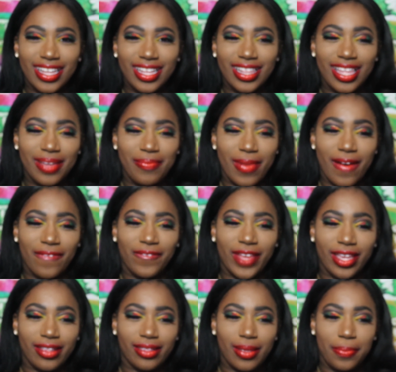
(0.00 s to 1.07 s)
click my
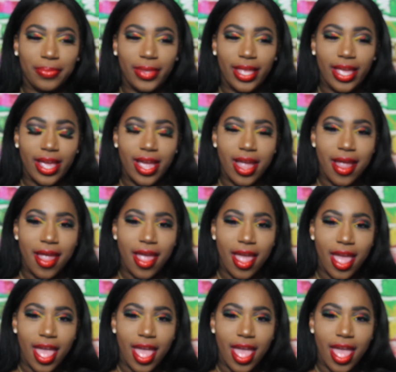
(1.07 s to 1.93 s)
face up there